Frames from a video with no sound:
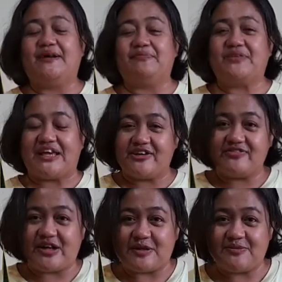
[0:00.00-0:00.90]
Thank you
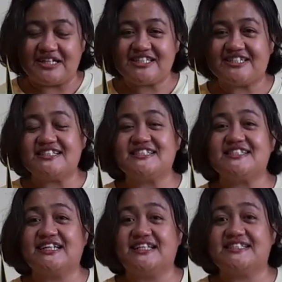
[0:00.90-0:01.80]
very much. This is
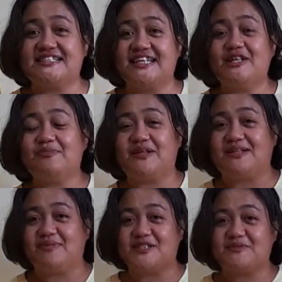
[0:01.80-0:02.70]
again
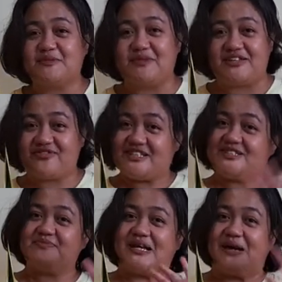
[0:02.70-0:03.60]
Plant Box by Penfires.
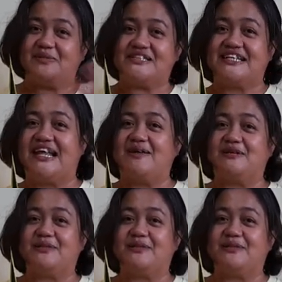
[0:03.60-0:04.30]
Maraming salamat